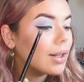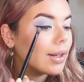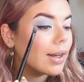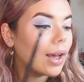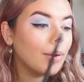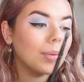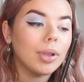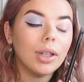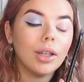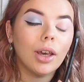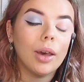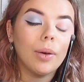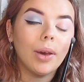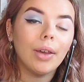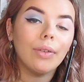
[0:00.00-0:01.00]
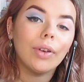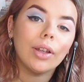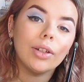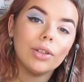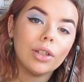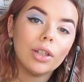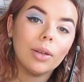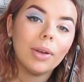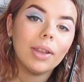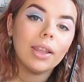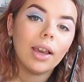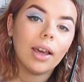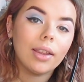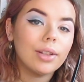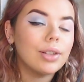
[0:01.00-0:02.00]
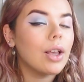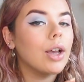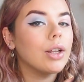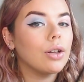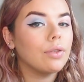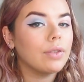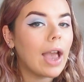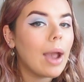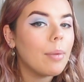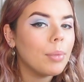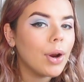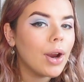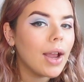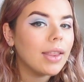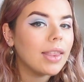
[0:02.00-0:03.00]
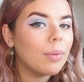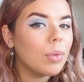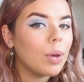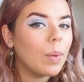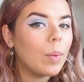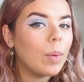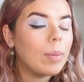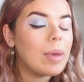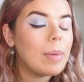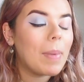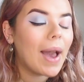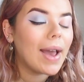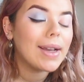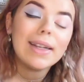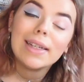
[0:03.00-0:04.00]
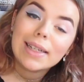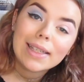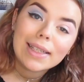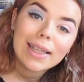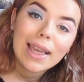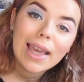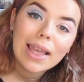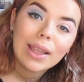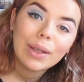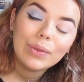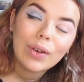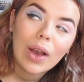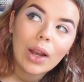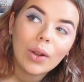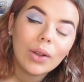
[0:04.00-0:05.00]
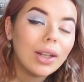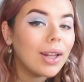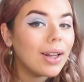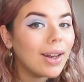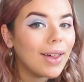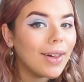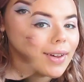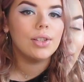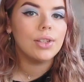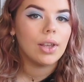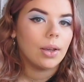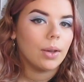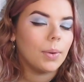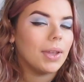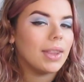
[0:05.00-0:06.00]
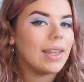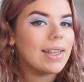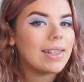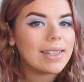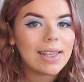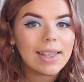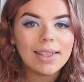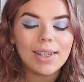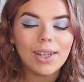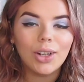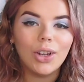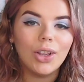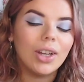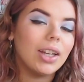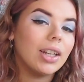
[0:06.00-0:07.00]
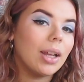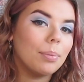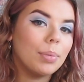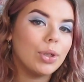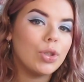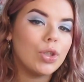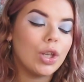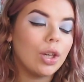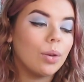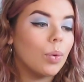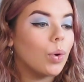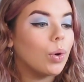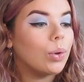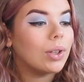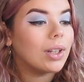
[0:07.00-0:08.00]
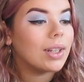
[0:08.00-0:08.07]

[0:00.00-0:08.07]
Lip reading: Now I'm going to go over and do the other side off camera, and then we will be back to see the final look. So this is look number 2 all